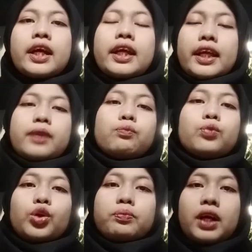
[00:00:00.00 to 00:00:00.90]
In
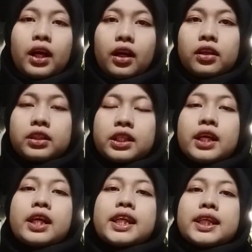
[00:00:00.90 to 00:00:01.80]
murabaha,
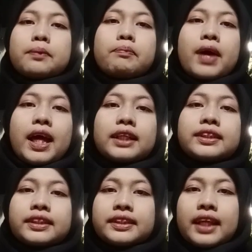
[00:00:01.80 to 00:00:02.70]
the bank
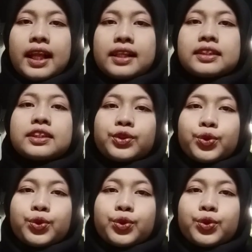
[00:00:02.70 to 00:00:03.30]
sells